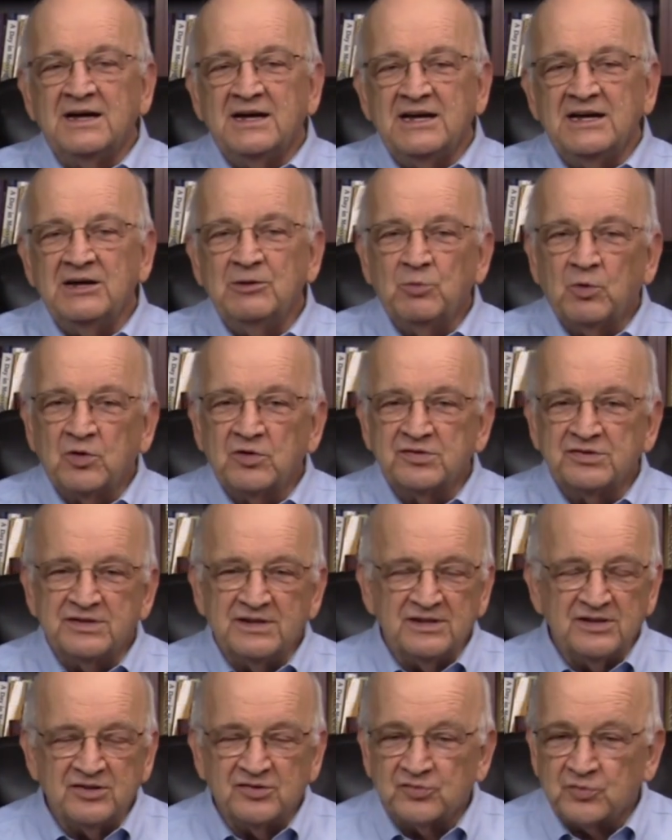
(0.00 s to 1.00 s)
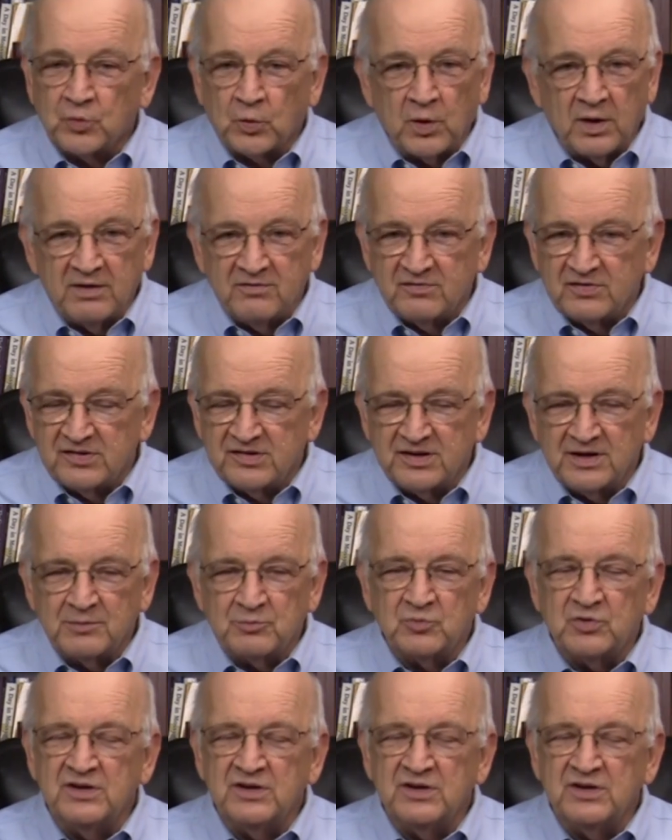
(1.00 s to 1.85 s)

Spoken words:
he wants to destroy it for some